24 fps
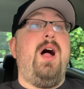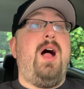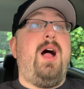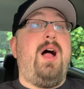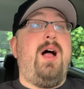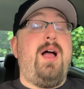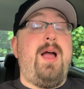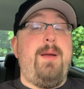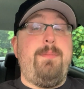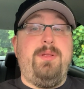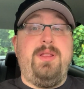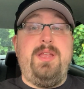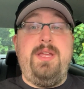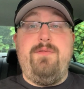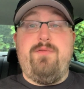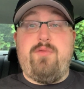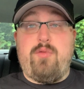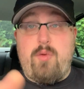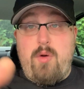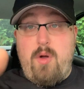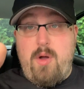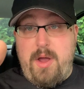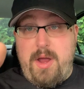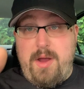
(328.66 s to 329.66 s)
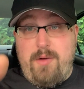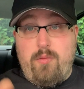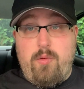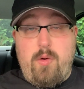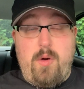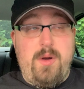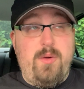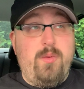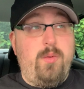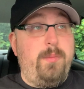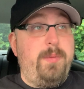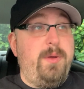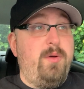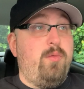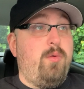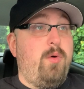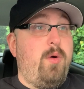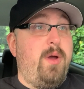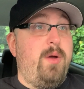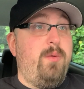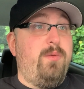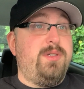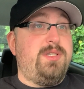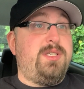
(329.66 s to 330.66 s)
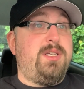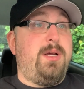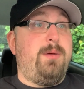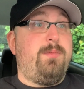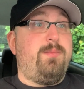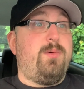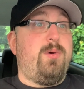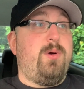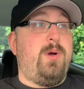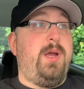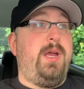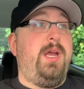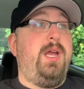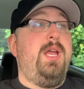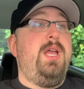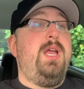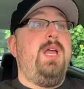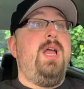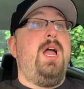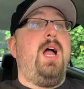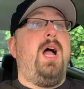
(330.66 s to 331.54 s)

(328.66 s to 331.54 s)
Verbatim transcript: Uh, I believe Roy, Roy will be Roy. What's up, Roy?